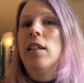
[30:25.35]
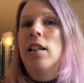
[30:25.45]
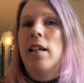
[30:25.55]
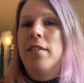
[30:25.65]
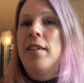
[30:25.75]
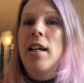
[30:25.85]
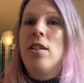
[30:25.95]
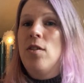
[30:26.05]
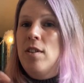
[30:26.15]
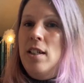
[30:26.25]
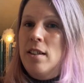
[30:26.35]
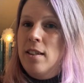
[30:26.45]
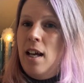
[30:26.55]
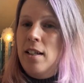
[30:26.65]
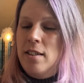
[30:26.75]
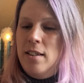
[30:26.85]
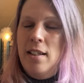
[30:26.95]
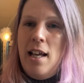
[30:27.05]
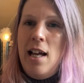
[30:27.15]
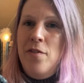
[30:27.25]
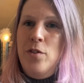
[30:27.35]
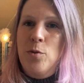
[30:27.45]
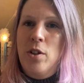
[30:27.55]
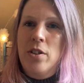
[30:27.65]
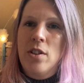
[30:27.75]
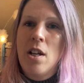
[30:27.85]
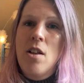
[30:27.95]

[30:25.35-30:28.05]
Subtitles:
and then you knit that afterwards.